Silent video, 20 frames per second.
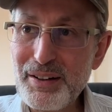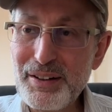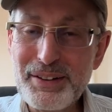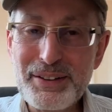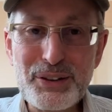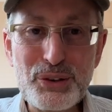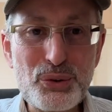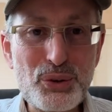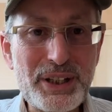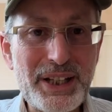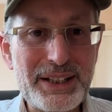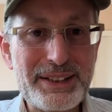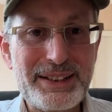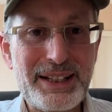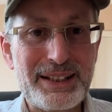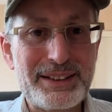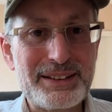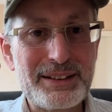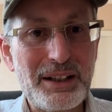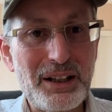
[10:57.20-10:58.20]
you get
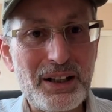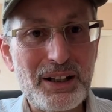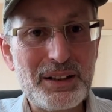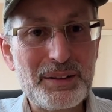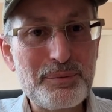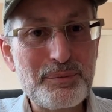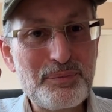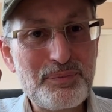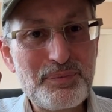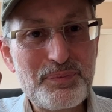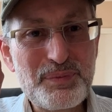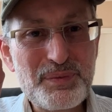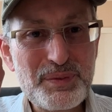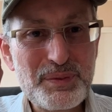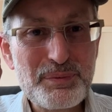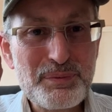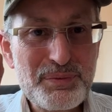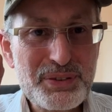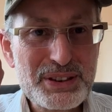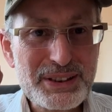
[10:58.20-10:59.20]
that uh,
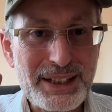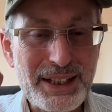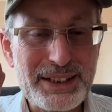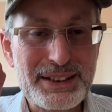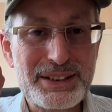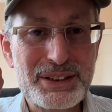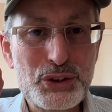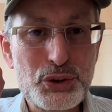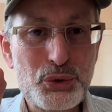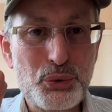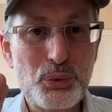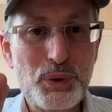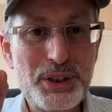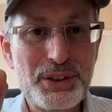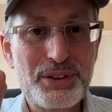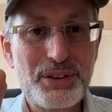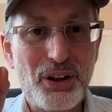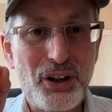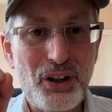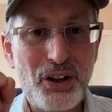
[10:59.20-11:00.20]
slight
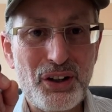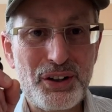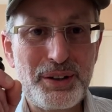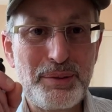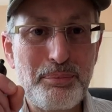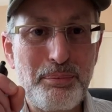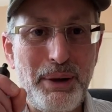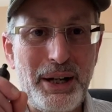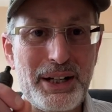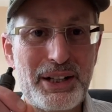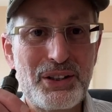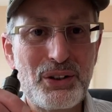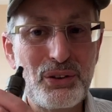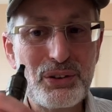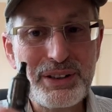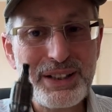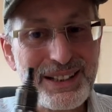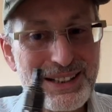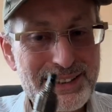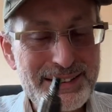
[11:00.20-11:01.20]
sweet honey back
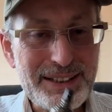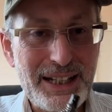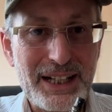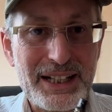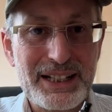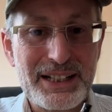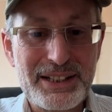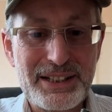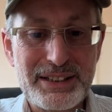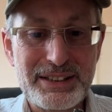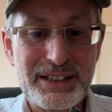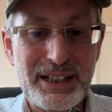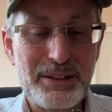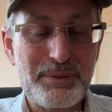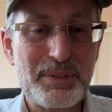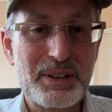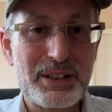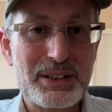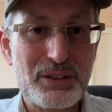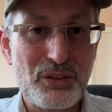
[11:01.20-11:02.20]
note exactly the
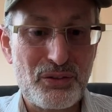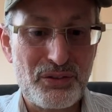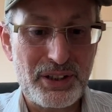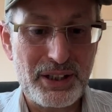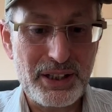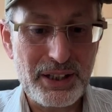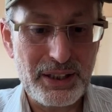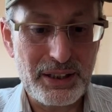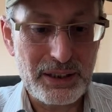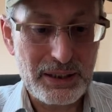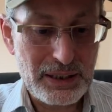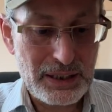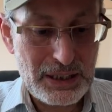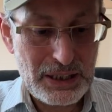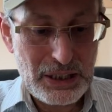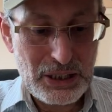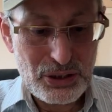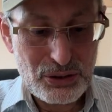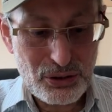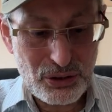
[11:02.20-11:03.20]
same that's over here.
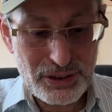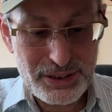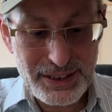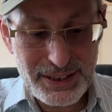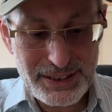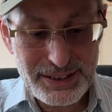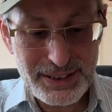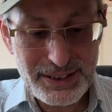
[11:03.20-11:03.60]
So this